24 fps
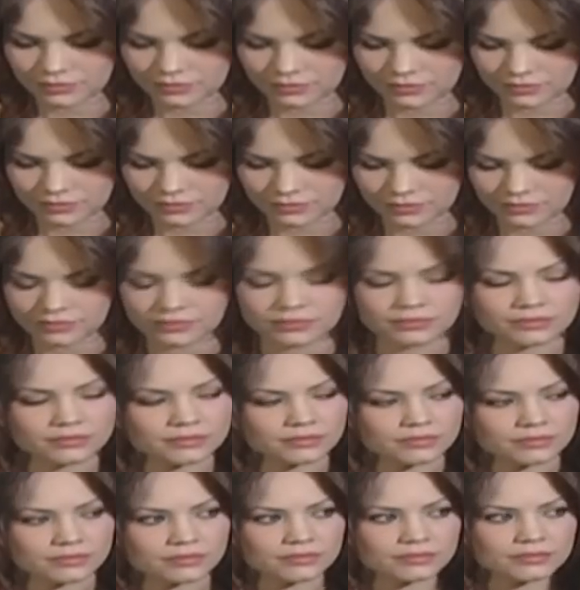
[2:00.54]

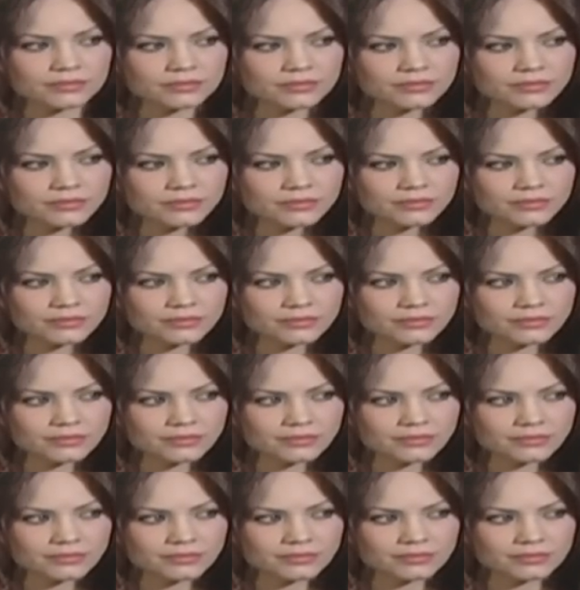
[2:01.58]

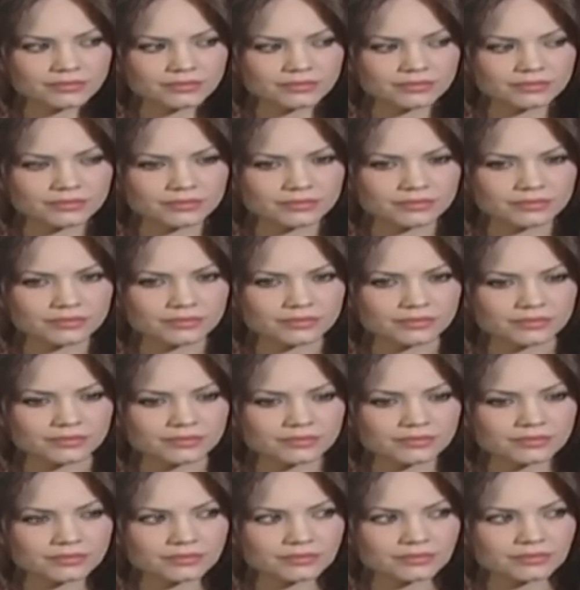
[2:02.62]

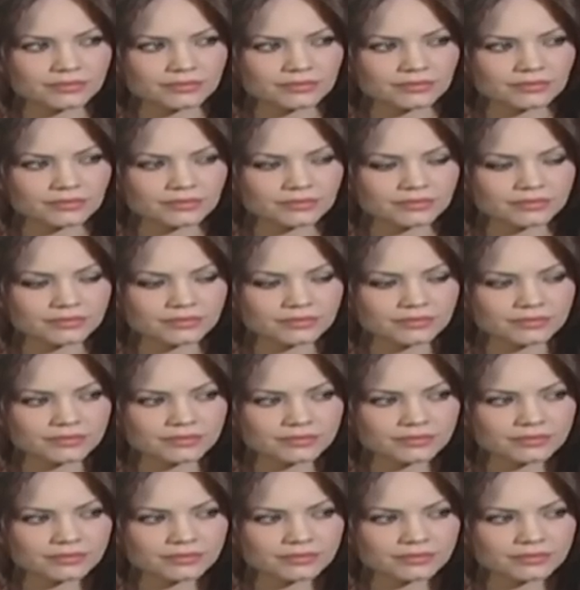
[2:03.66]
(not speaking)